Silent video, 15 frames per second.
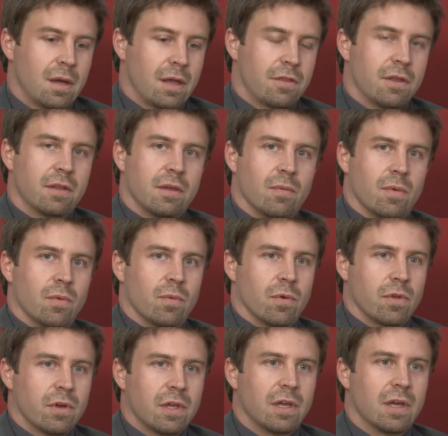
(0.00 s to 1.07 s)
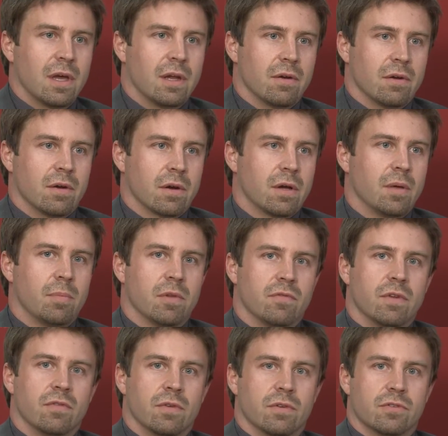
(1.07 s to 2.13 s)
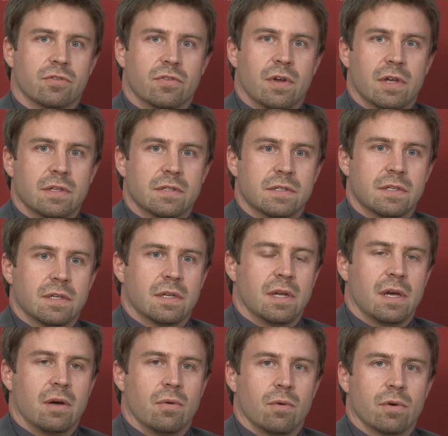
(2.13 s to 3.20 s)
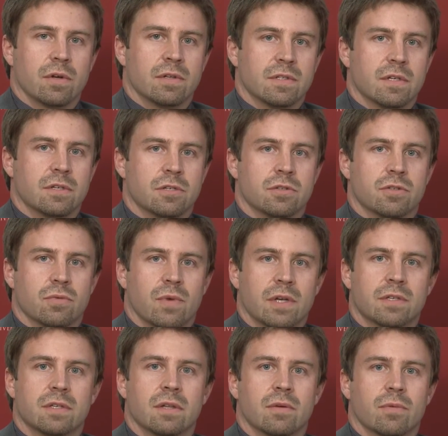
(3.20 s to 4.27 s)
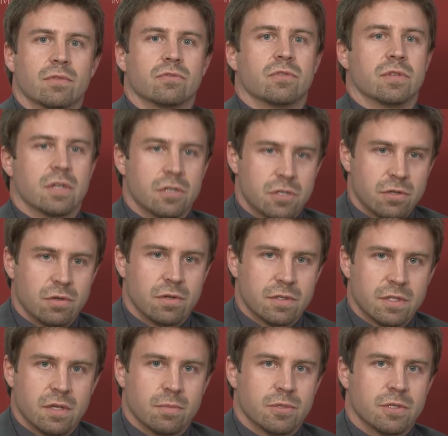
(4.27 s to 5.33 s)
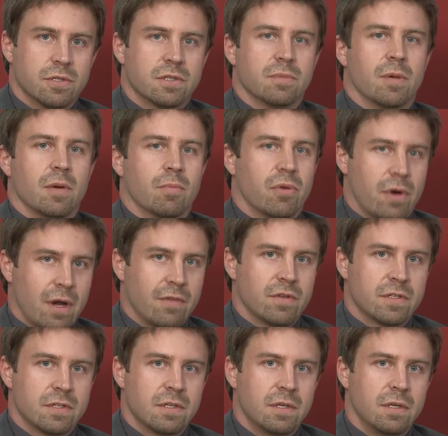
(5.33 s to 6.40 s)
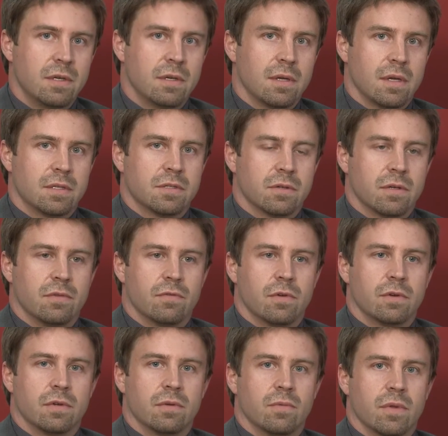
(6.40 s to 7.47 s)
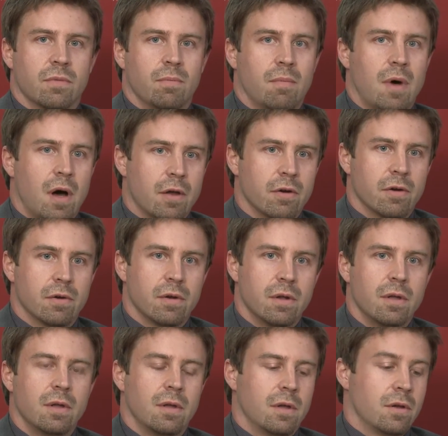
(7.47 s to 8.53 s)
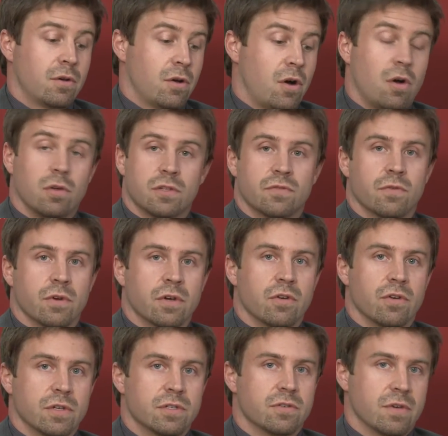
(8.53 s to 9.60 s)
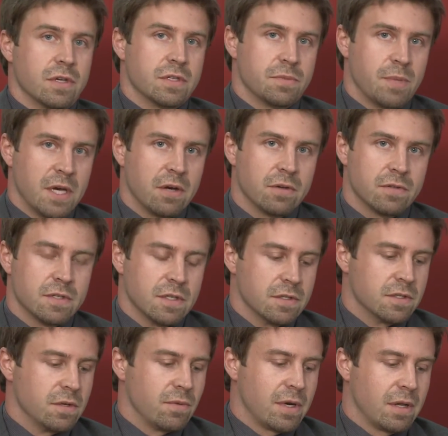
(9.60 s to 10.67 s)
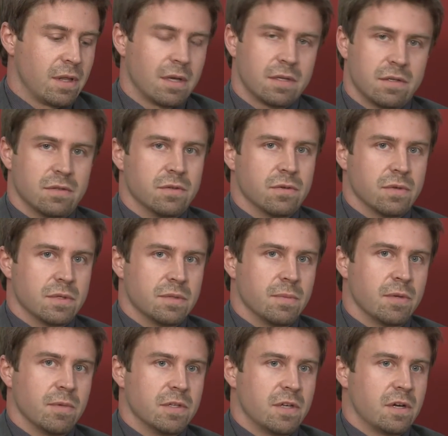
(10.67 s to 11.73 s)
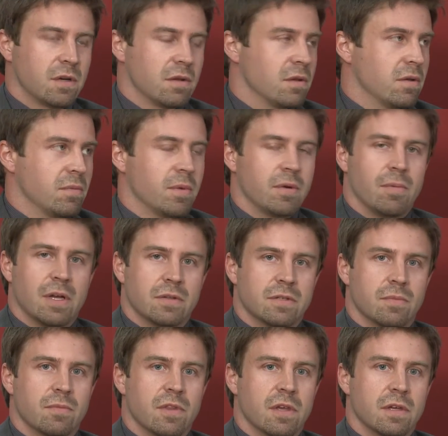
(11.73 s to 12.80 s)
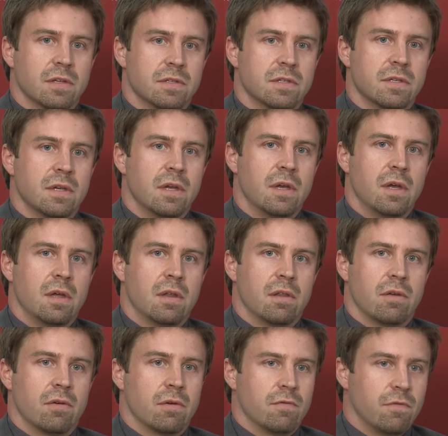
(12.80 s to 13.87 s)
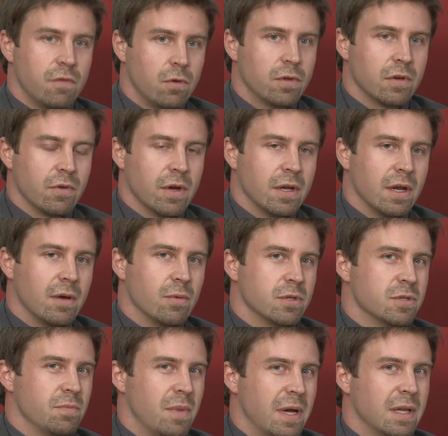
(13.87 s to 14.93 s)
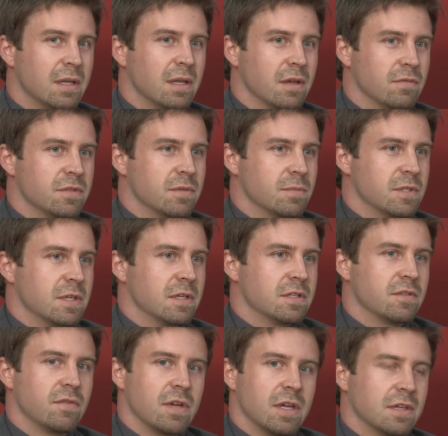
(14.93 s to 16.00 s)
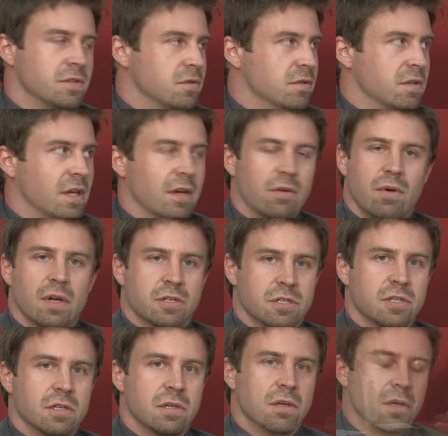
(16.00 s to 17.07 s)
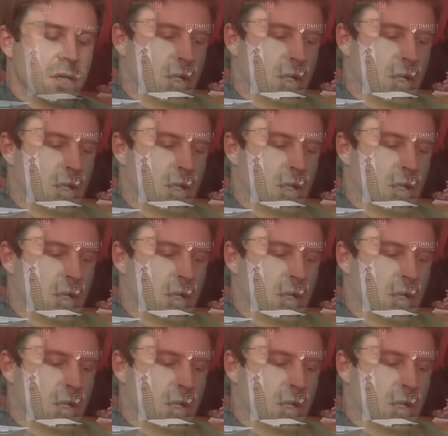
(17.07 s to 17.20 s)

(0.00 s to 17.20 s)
I think that what we're looking at are a couple of different trends in how organizations are wrestling with traditional assumptions about privacy as they're confronted with modern calls for increased transparency. So what I'd like to do is maybe talk a little bit about some things that are unfolding right now which might give some sense of an answer to that question.